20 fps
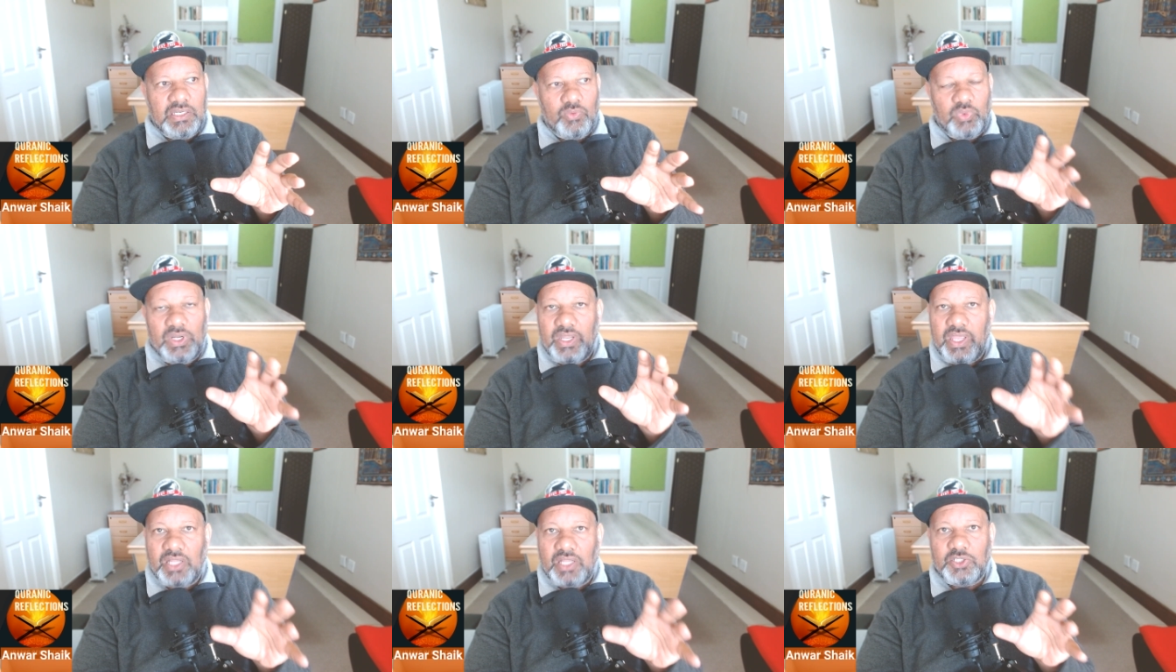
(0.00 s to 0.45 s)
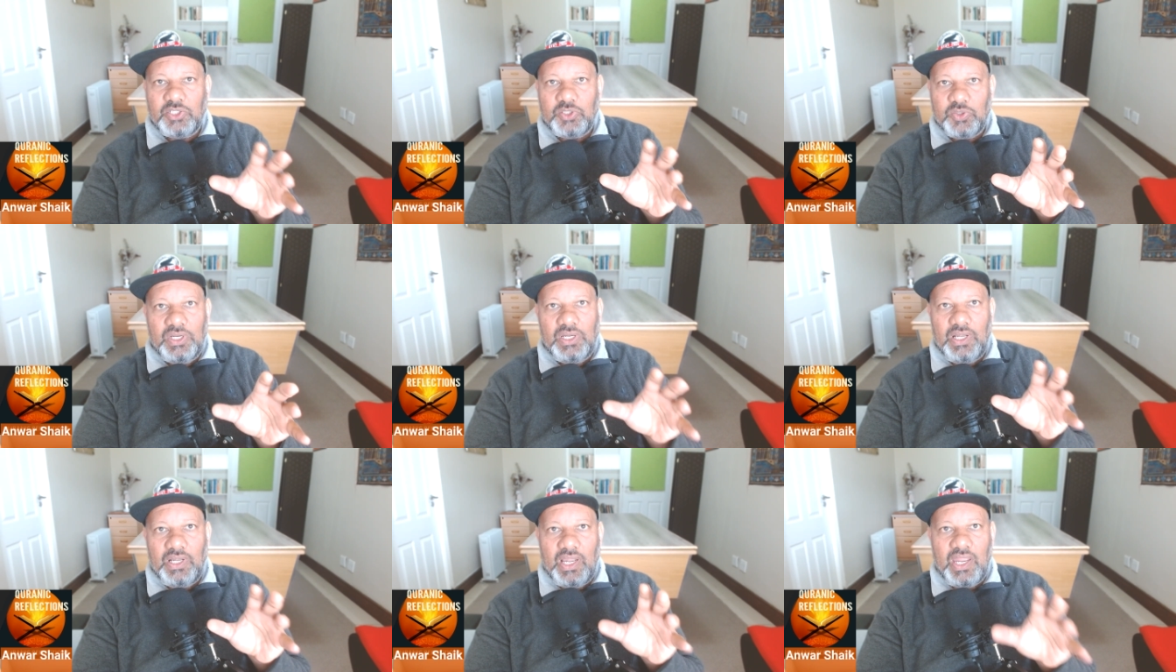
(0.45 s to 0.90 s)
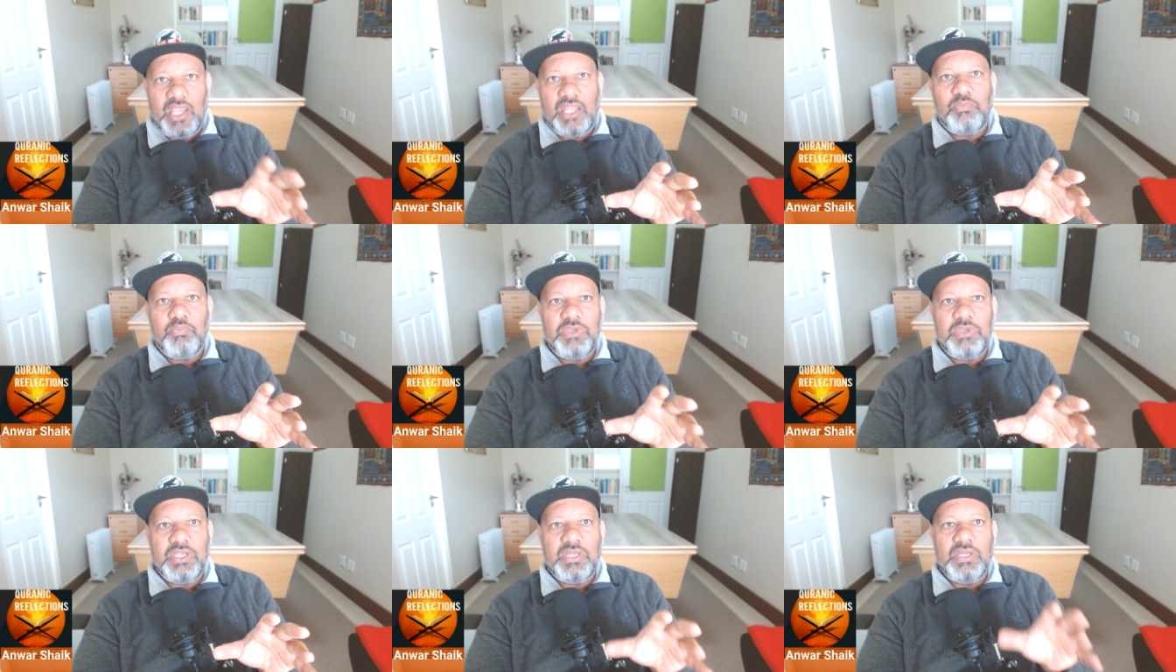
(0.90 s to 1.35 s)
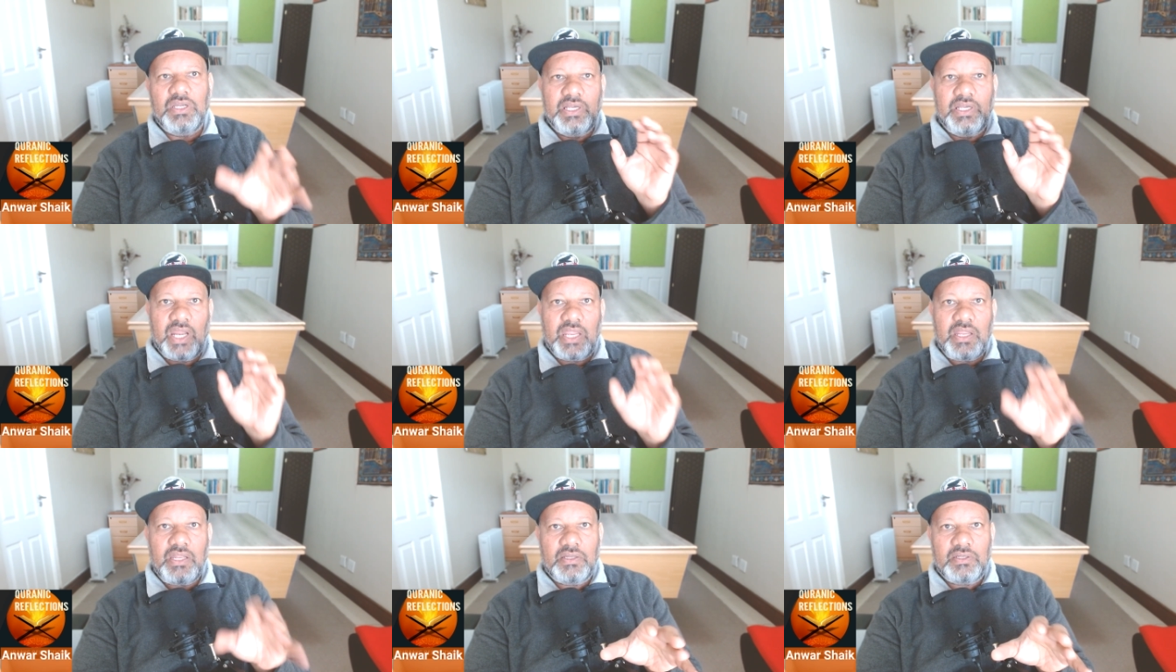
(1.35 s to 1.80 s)
will actually land me in
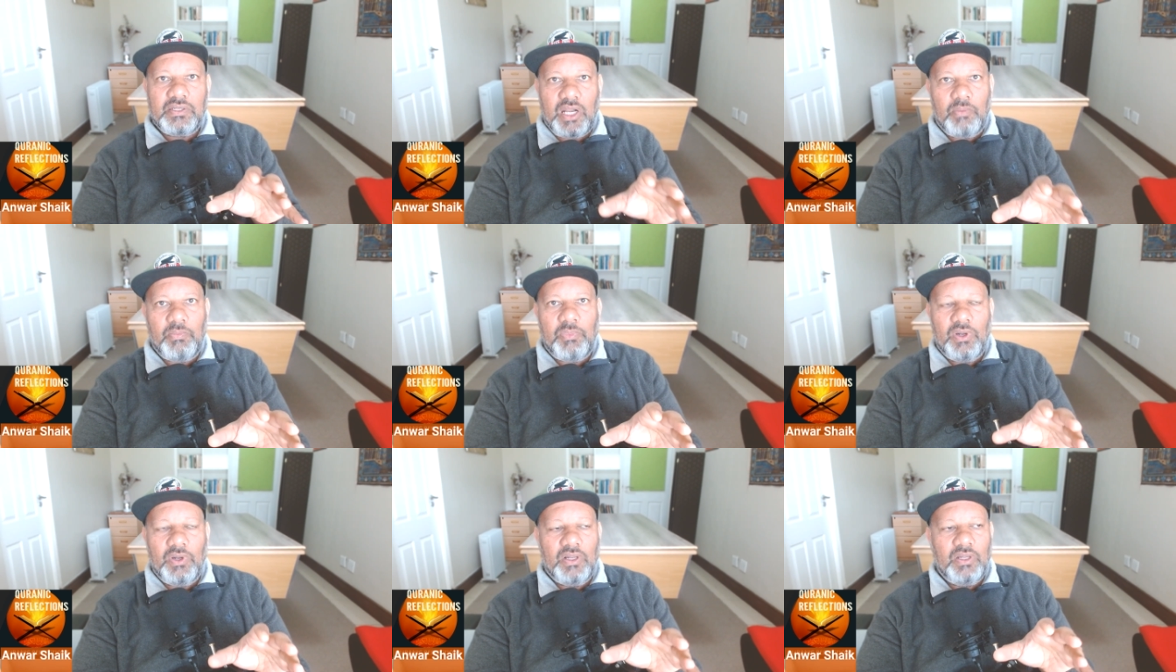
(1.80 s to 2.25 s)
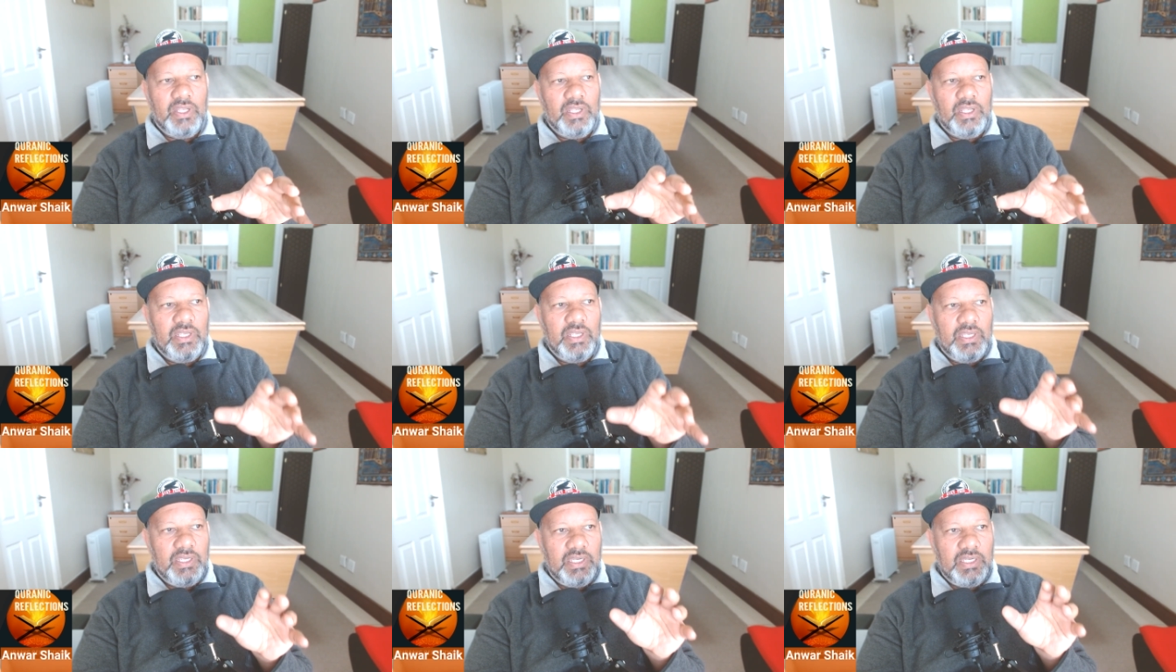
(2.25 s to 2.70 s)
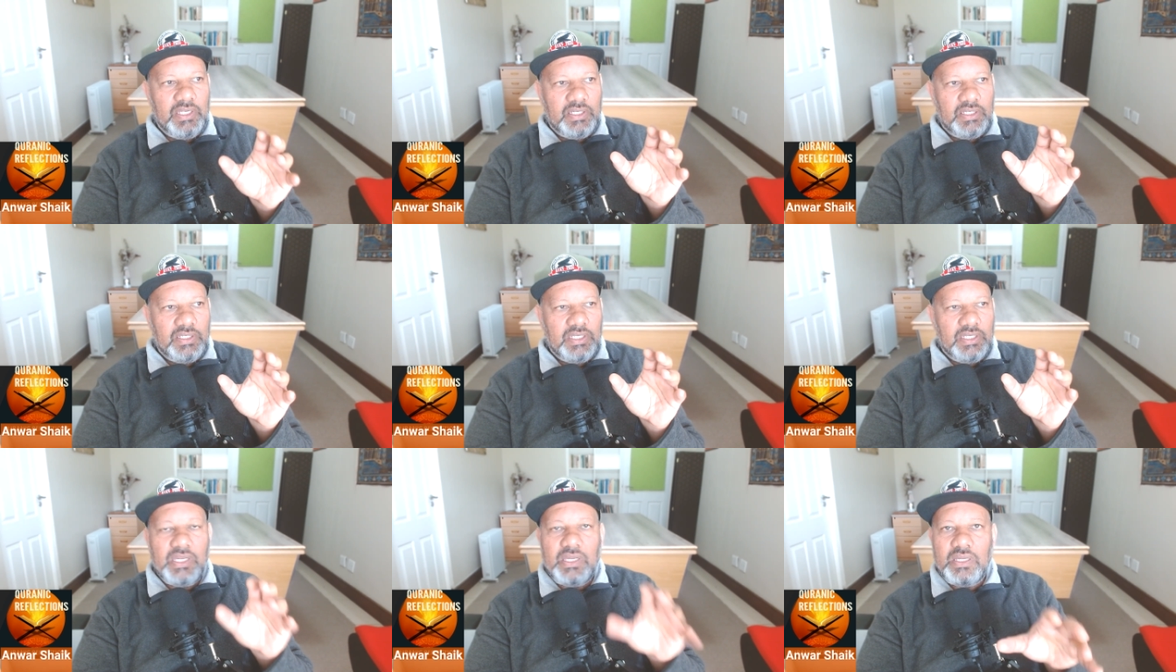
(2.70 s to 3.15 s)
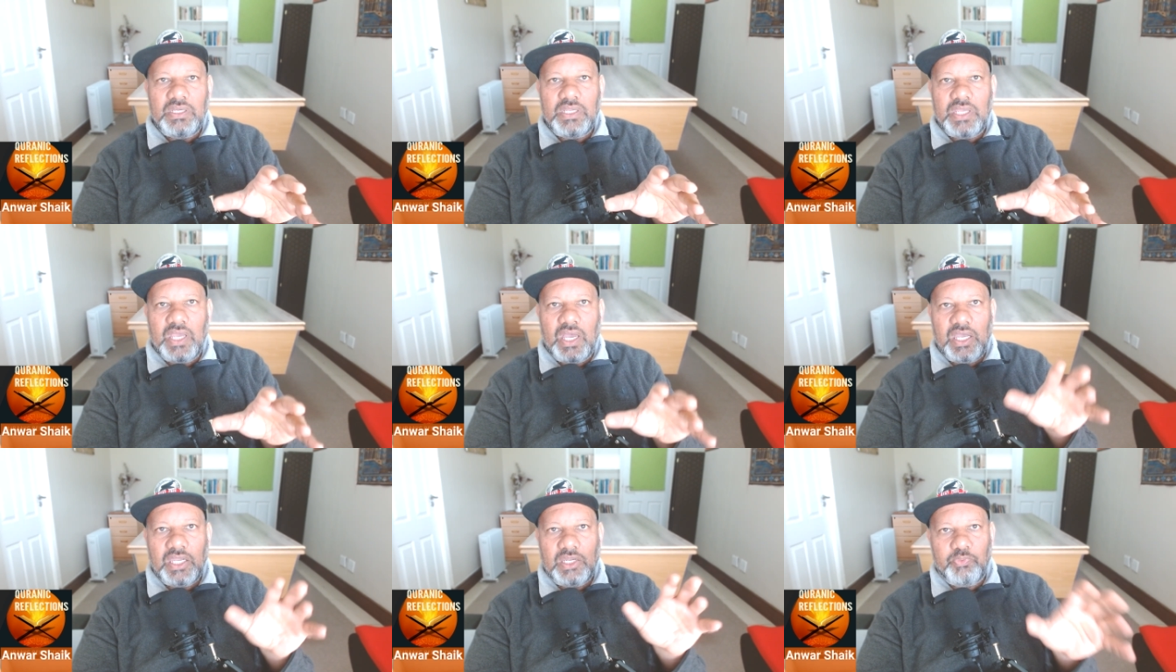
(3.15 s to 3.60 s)
great trouble in
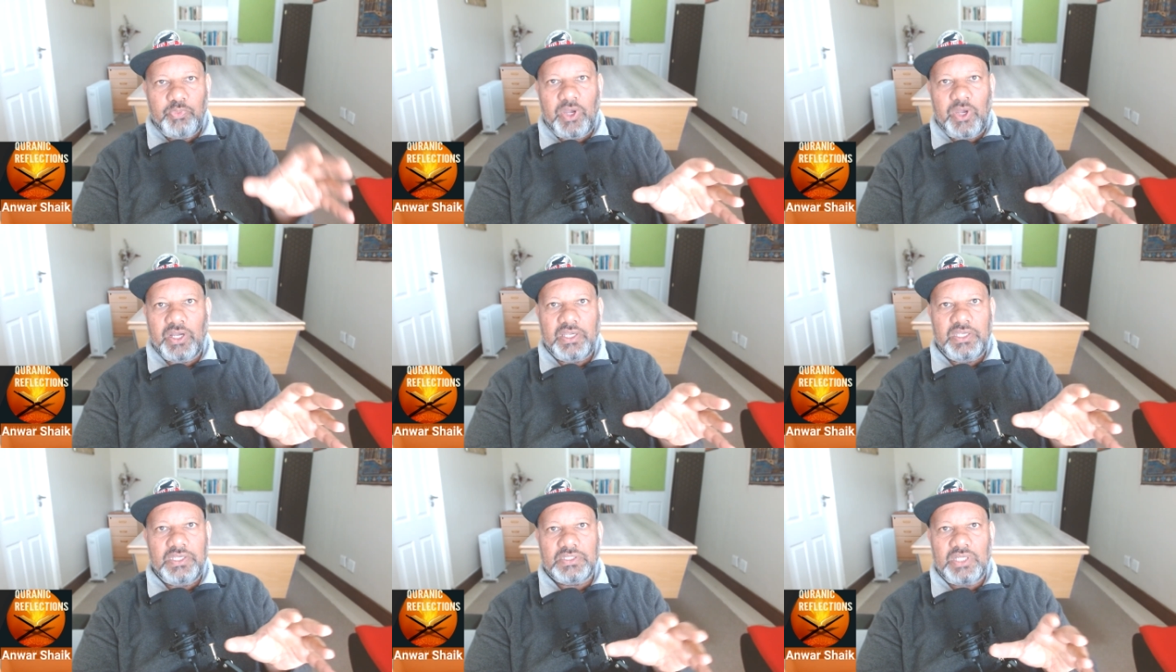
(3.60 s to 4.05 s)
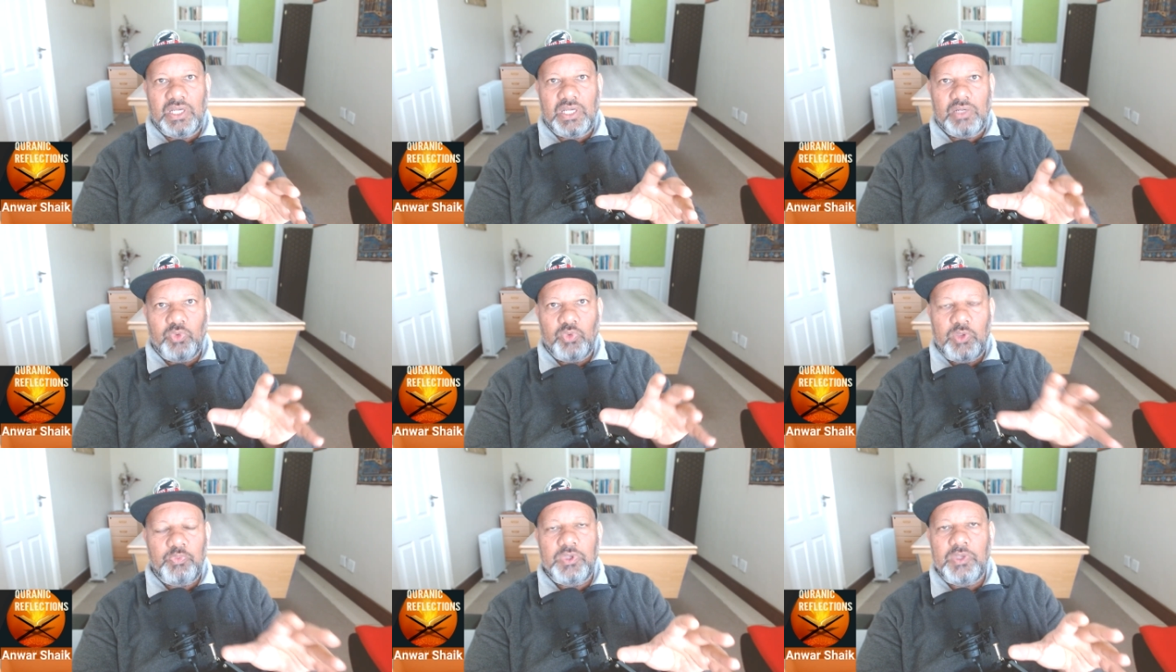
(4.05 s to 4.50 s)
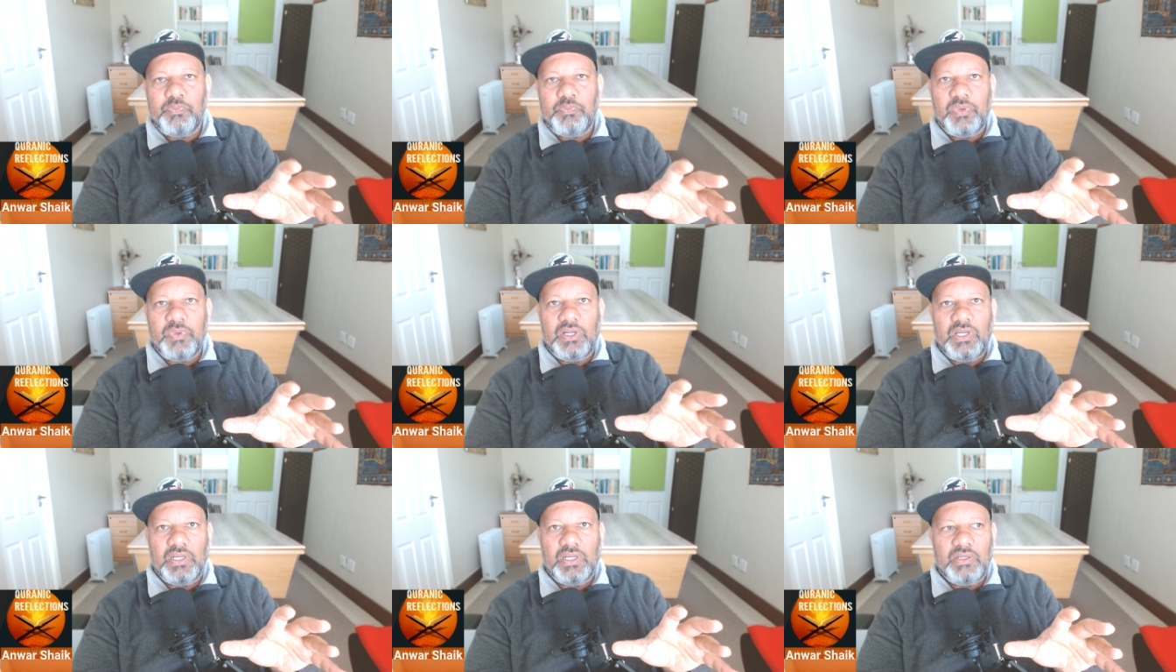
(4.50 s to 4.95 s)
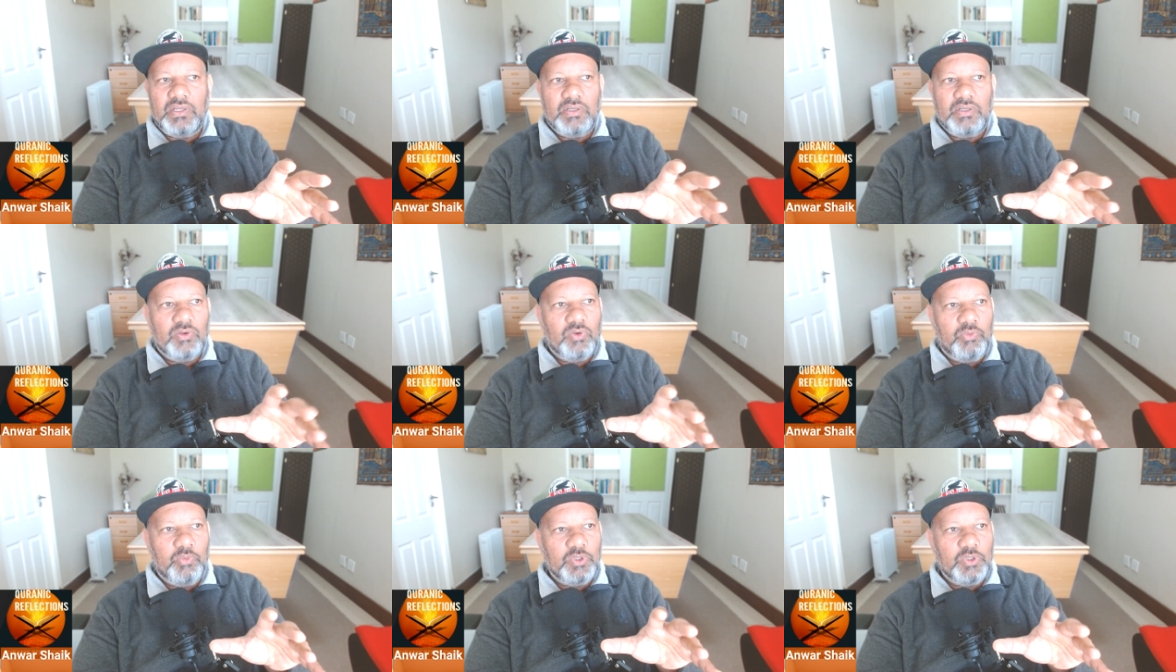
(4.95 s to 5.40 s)
India and Pakistan, where people
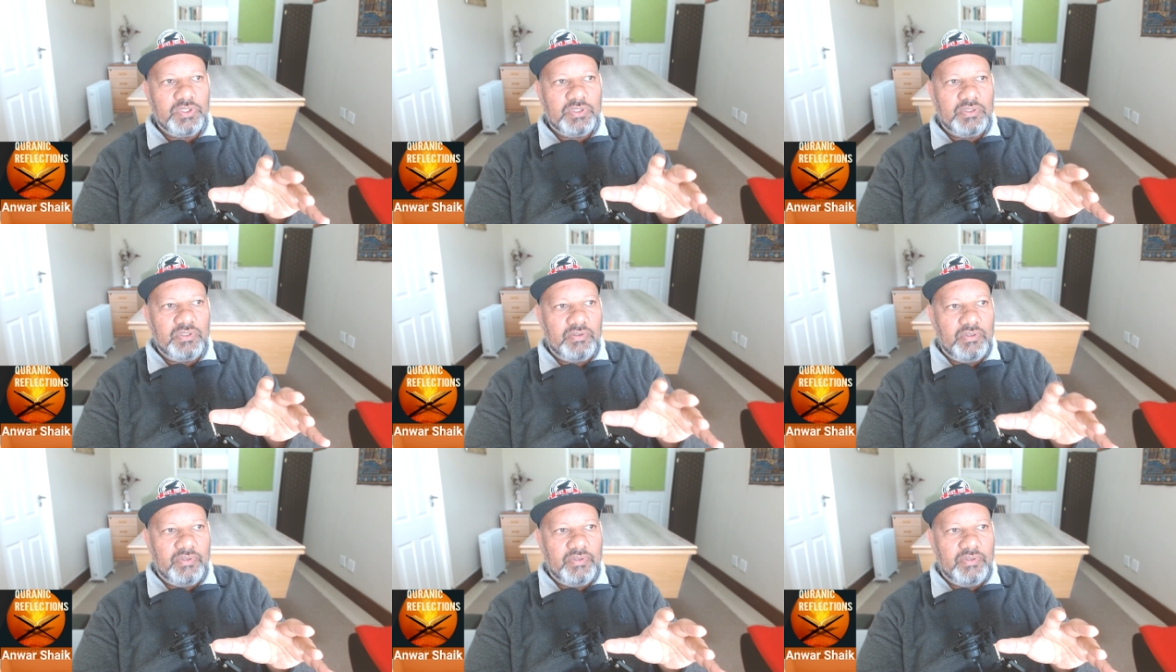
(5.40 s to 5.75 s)
almost